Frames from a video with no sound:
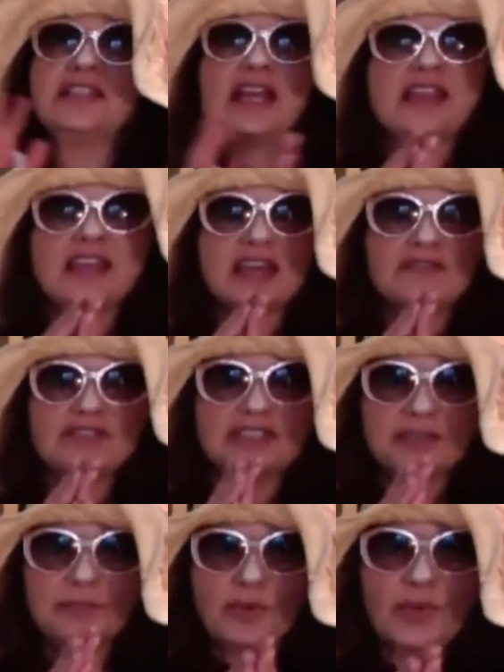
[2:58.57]
and I think of a
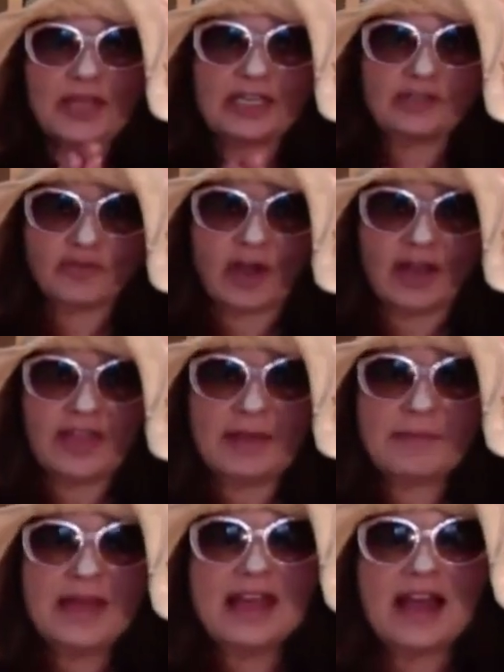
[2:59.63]
simple way to draw them,
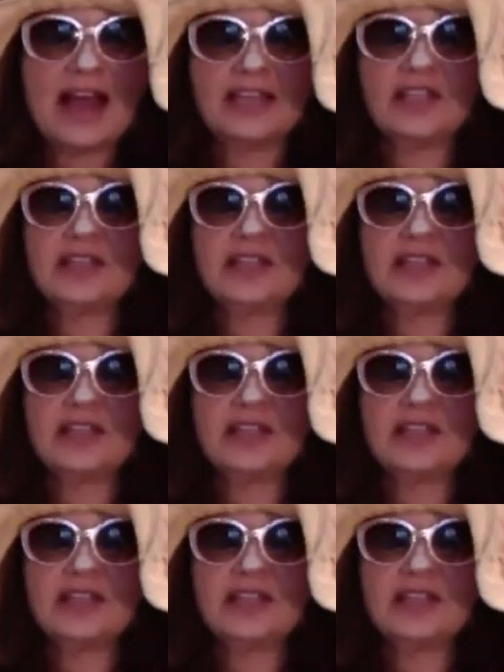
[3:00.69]
I